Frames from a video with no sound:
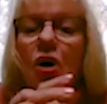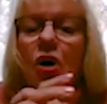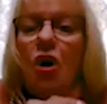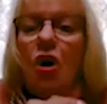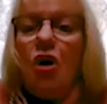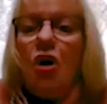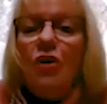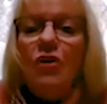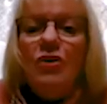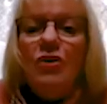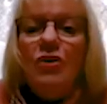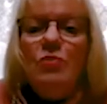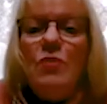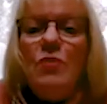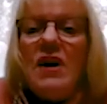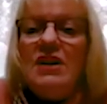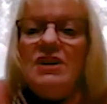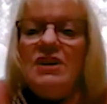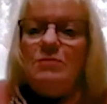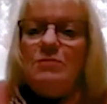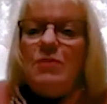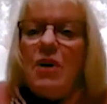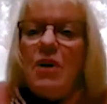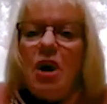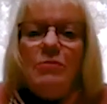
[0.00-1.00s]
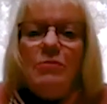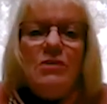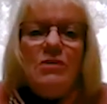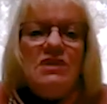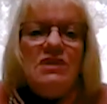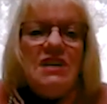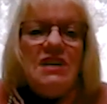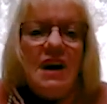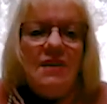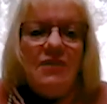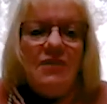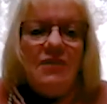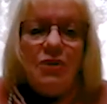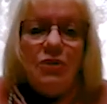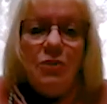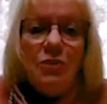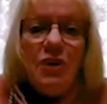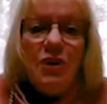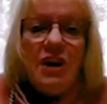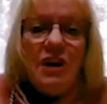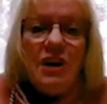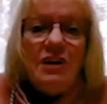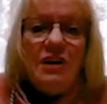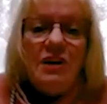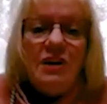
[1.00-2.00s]
all the WIC departments have
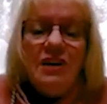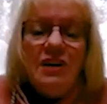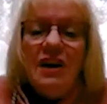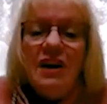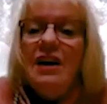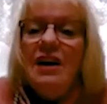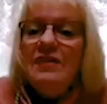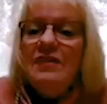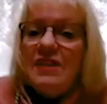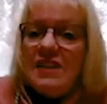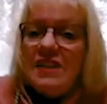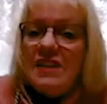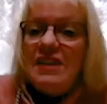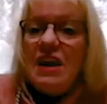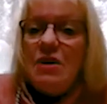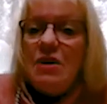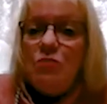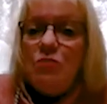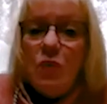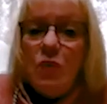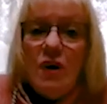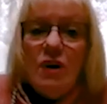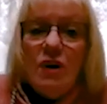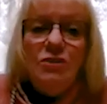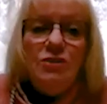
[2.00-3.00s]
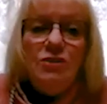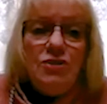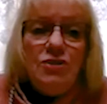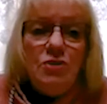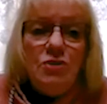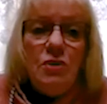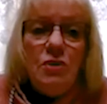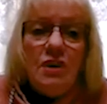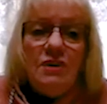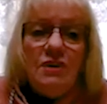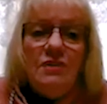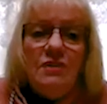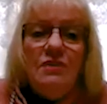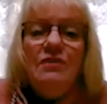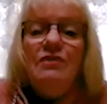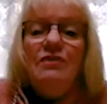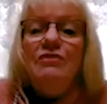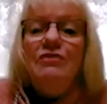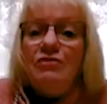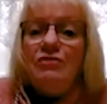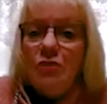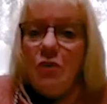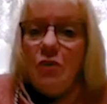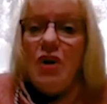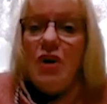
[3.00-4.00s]
agreed that they will do it
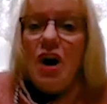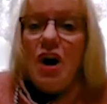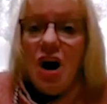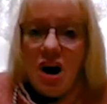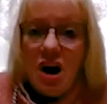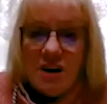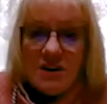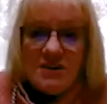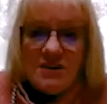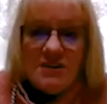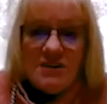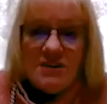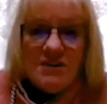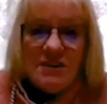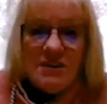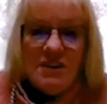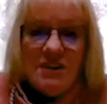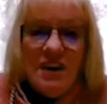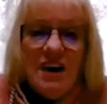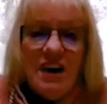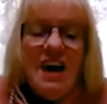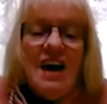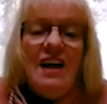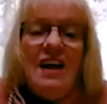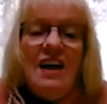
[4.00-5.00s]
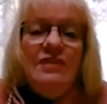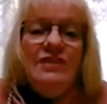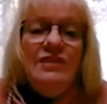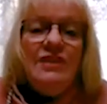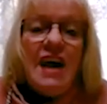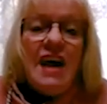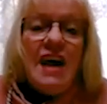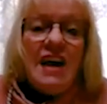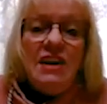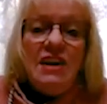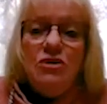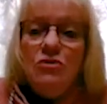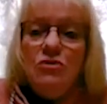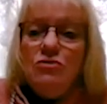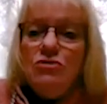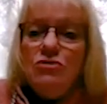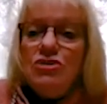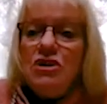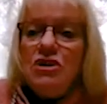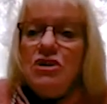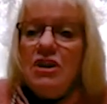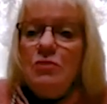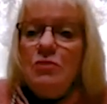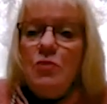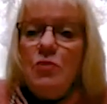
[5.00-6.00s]
for us. They
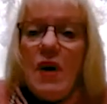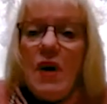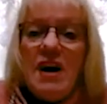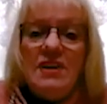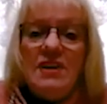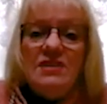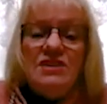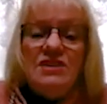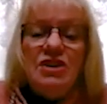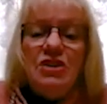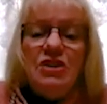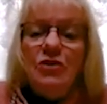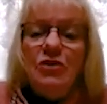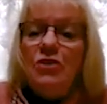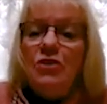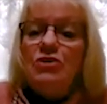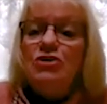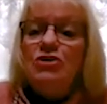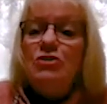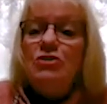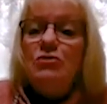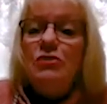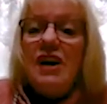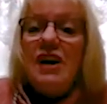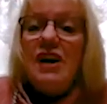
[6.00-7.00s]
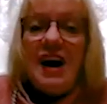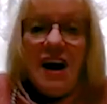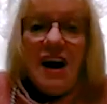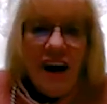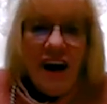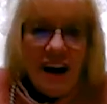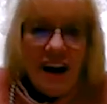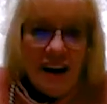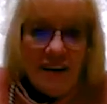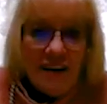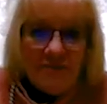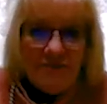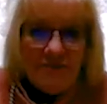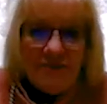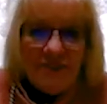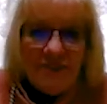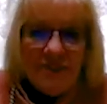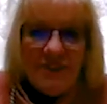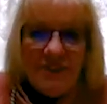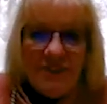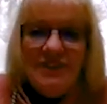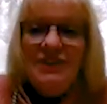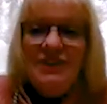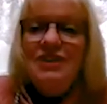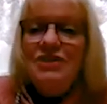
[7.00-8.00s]
usually wait until they're 2.5
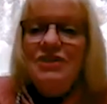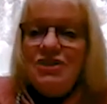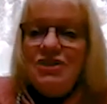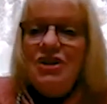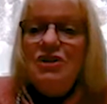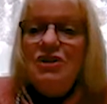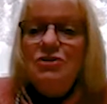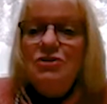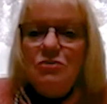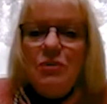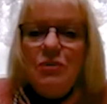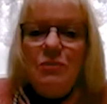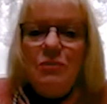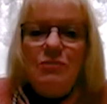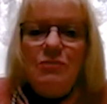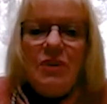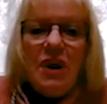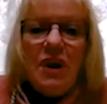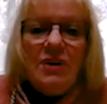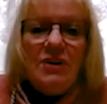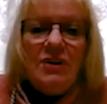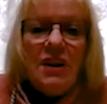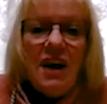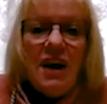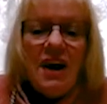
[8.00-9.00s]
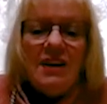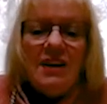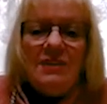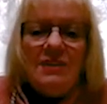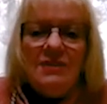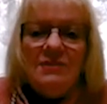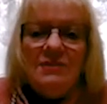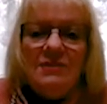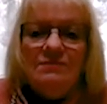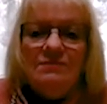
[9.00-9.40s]
to do a blood lead